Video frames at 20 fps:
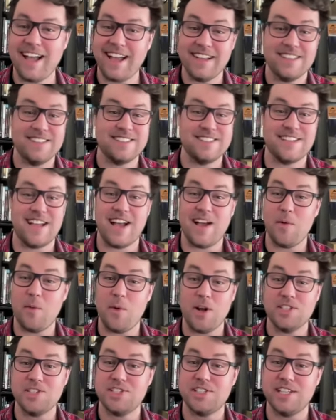It's I
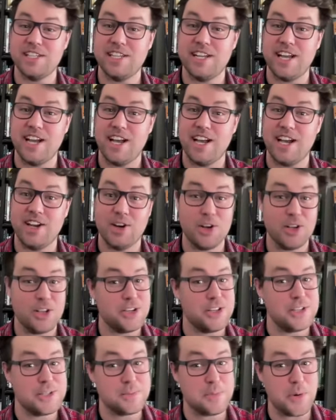watched it uh,
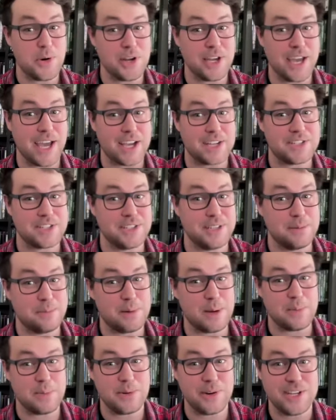earlier this morning, actually,
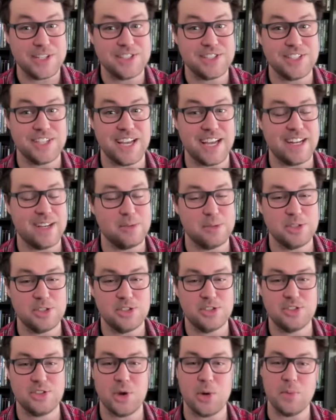in preparation, and it was
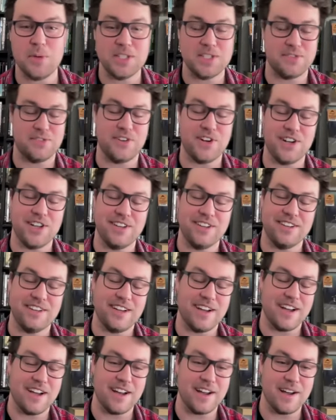so much fun.
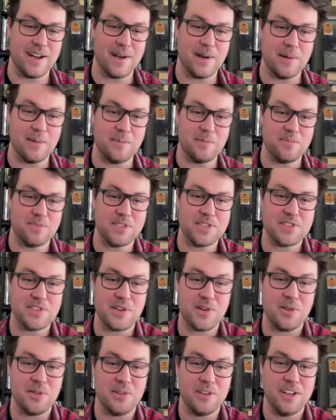Um, awesome.
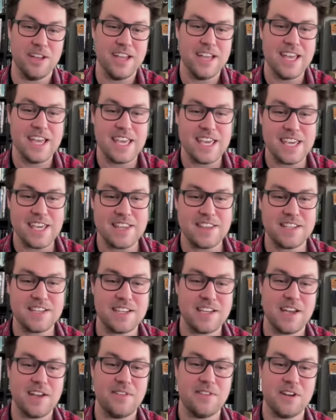So Heath
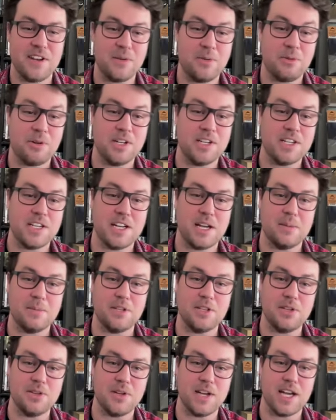and Kevin, I wanted to
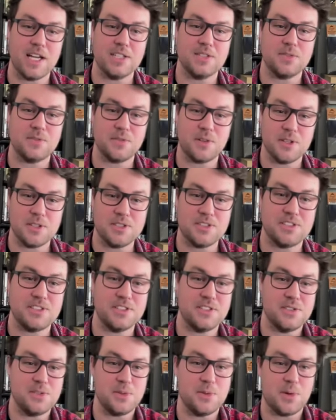come to you guys first,
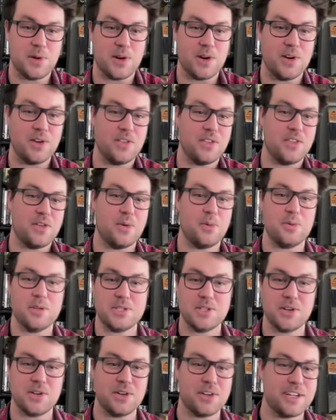since you are the
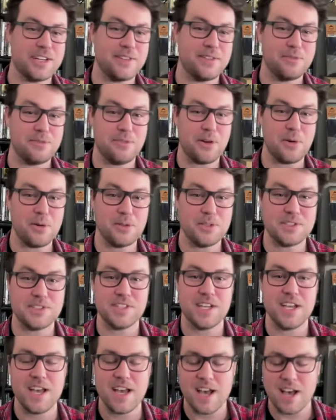returning folks.